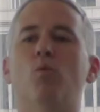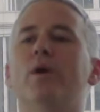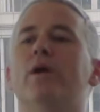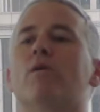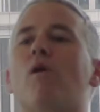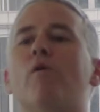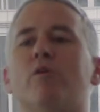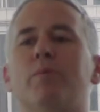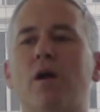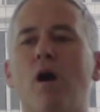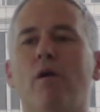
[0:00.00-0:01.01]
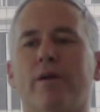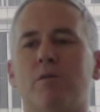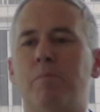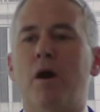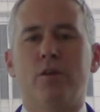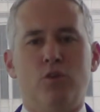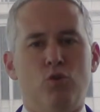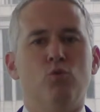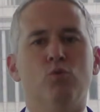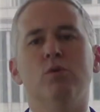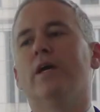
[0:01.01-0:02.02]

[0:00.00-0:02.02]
We are going to be calling upon you